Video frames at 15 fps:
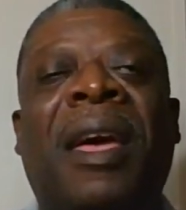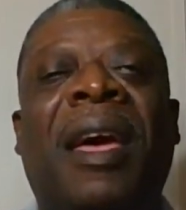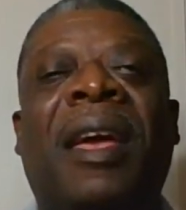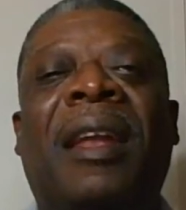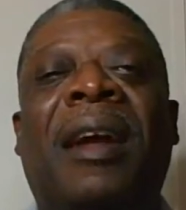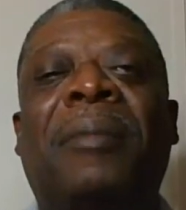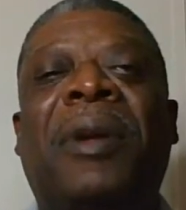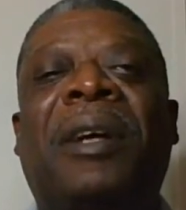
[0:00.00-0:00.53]

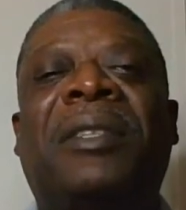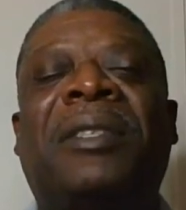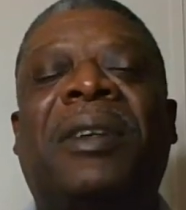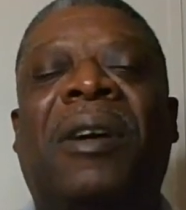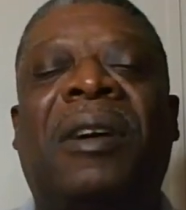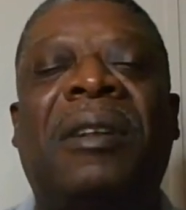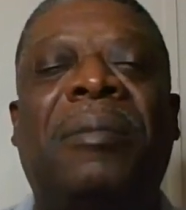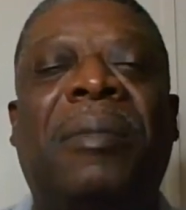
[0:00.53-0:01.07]
And I'm not
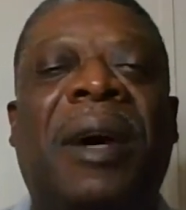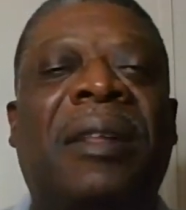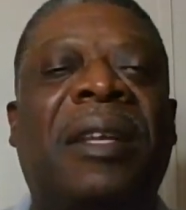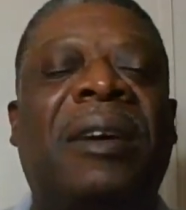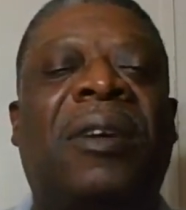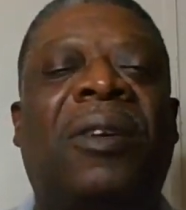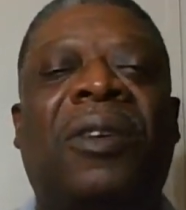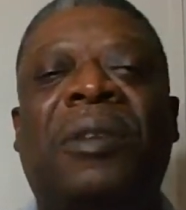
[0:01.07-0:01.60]
talking about
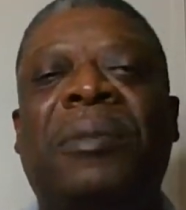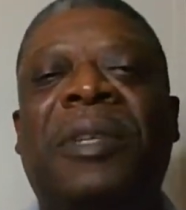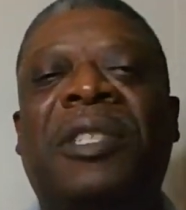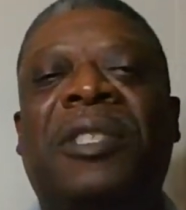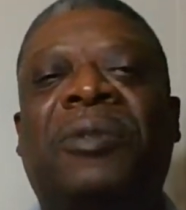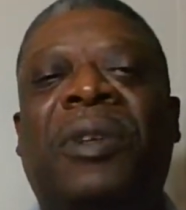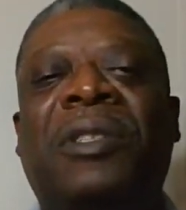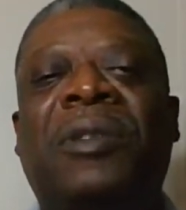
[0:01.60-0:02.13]
the ultimate
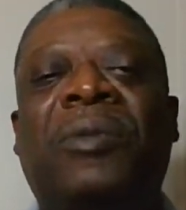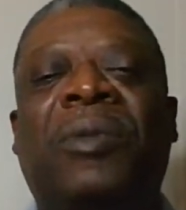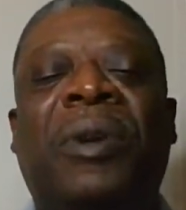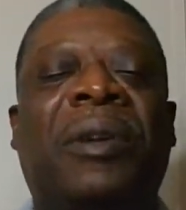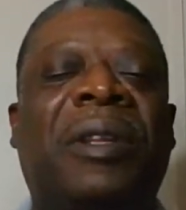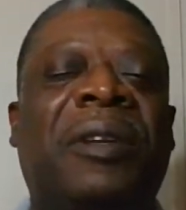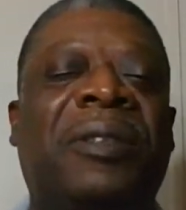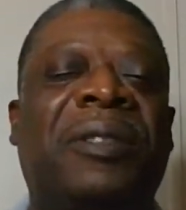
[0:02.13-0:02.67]
destruction
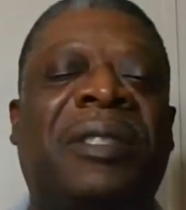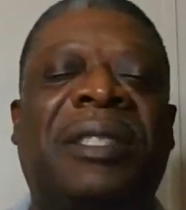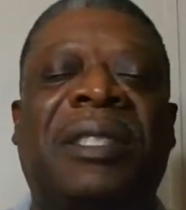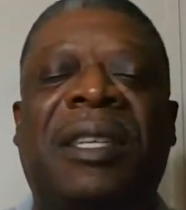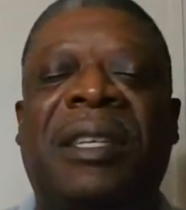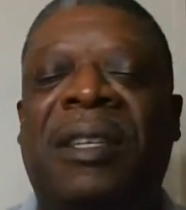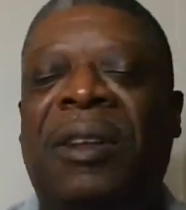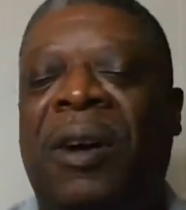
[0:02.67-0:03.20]
where there's
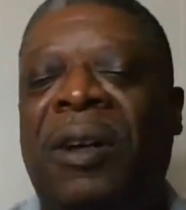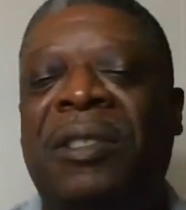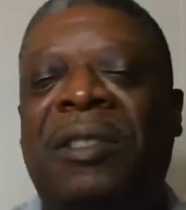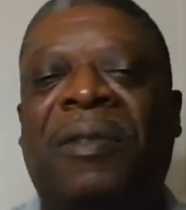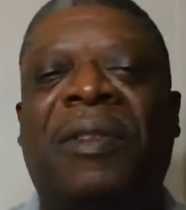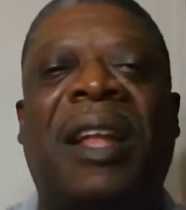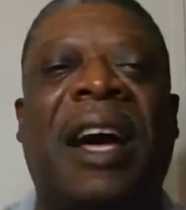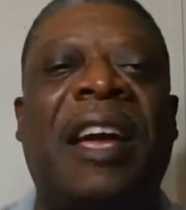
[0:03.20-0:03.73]
the loss
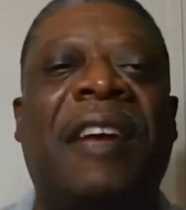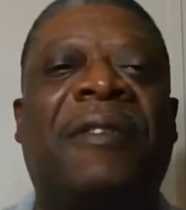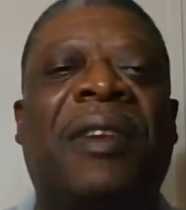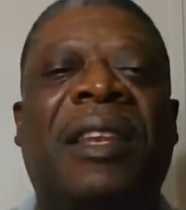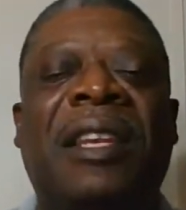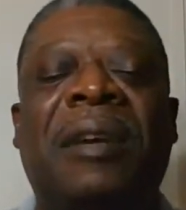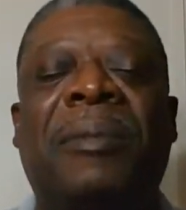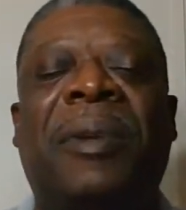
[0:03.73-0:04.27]
of life
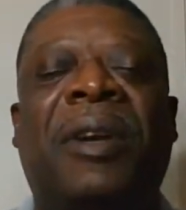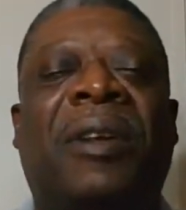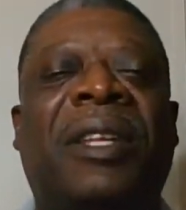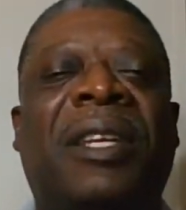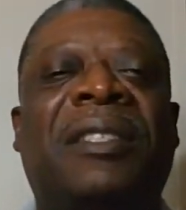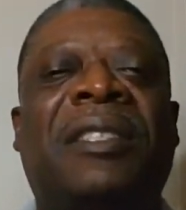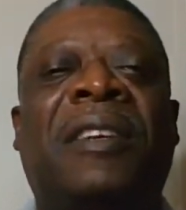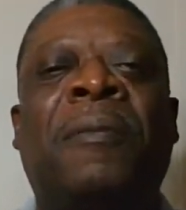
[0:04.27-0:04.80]
and limb and all
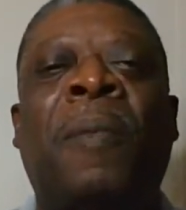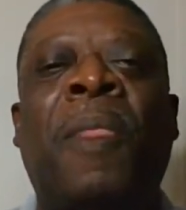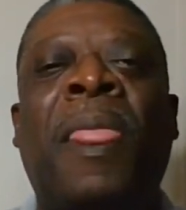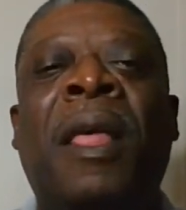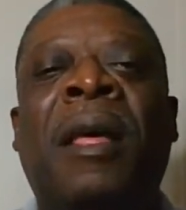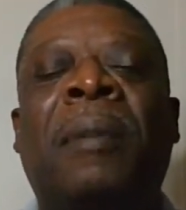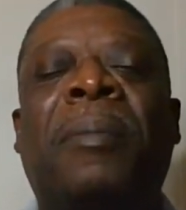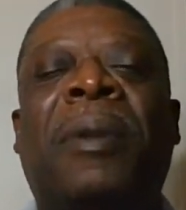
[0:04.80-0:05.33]
that stuff.
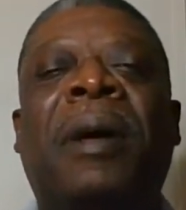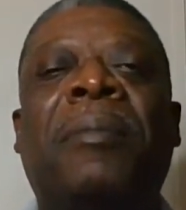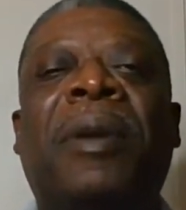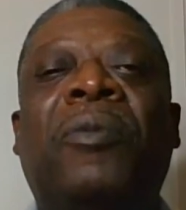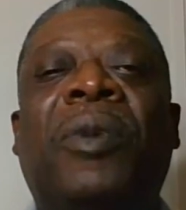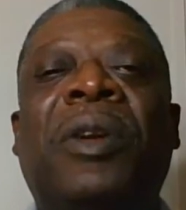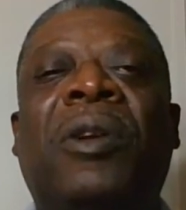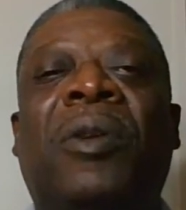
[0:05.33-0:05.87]
But I
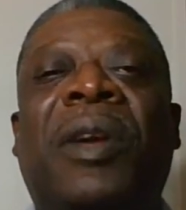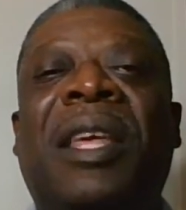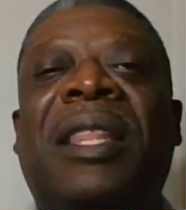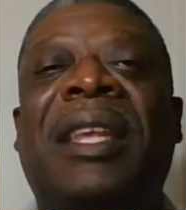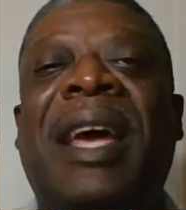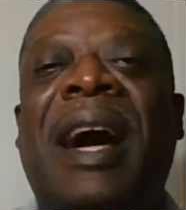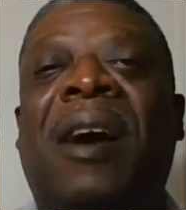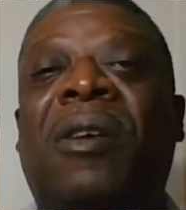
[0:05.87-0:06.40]
mean, we don't get
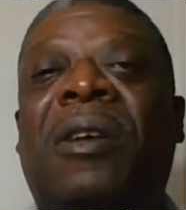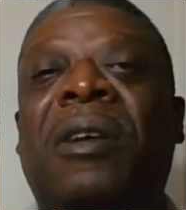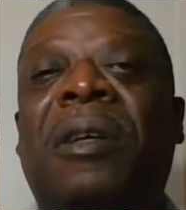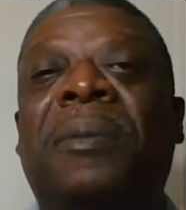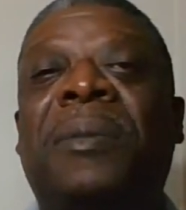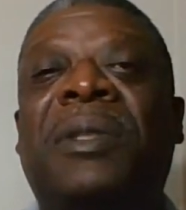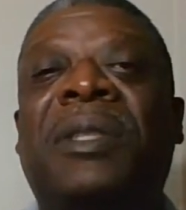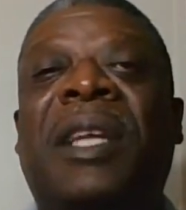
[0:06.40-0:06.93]
the
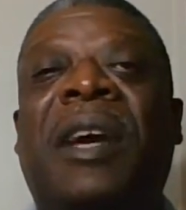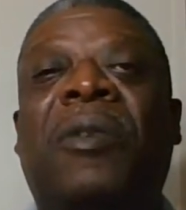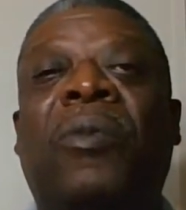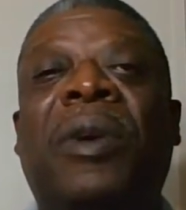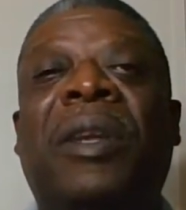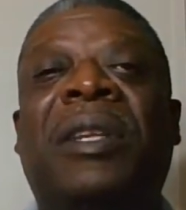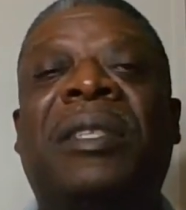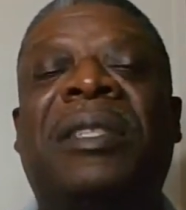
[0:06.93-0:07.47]
outcomes that
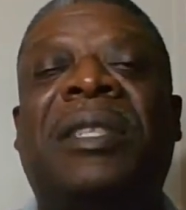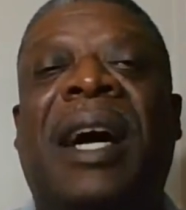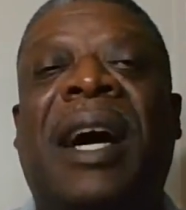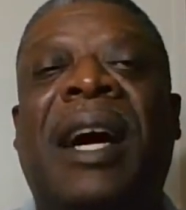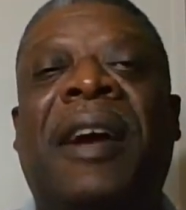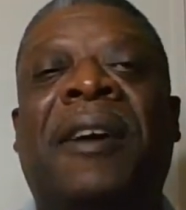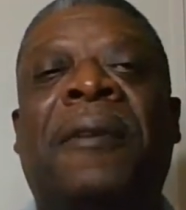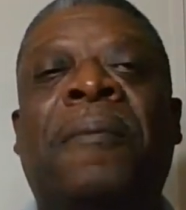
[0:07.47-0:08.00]
we
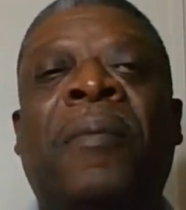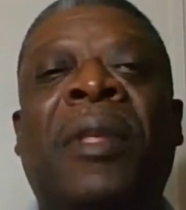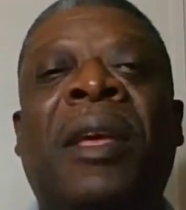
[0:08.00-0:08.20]
desire.